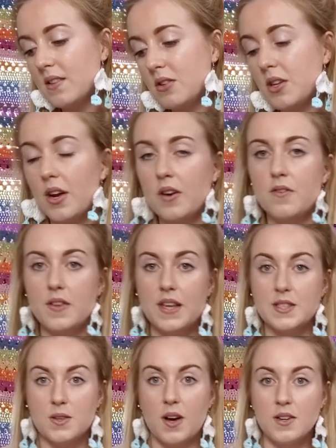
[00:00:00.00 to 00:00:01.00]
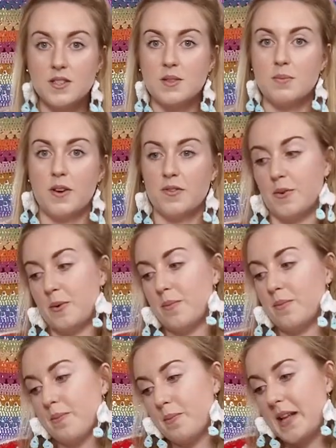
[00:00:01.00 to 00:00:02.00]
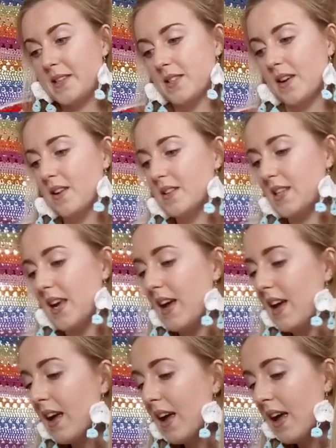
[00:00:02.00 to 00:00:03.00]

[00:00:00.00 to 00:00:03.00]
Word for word: you know, for this customer, for Ben's auntie.